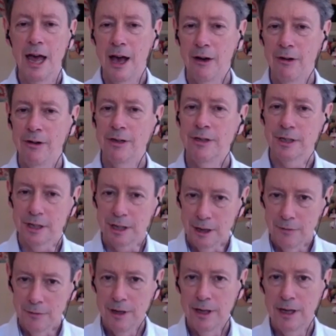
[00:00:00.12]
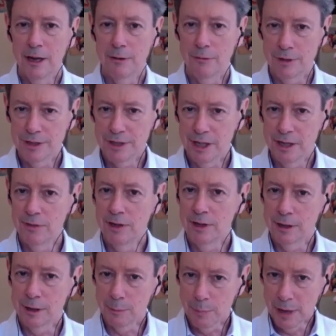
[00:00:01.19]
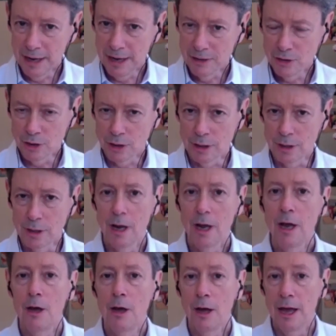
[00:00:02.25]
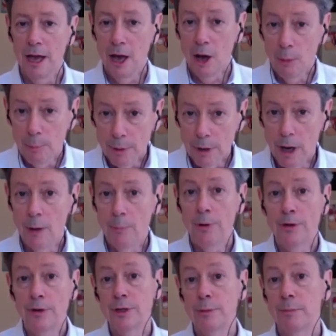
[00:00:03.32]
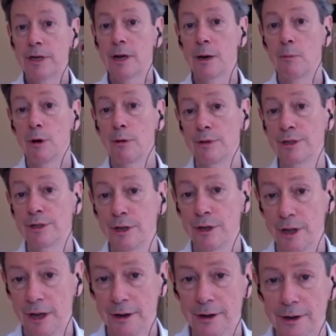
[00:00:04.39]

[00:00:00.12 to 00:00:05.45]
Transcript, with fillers: How does giving and receiving compassion help a person become more resilient?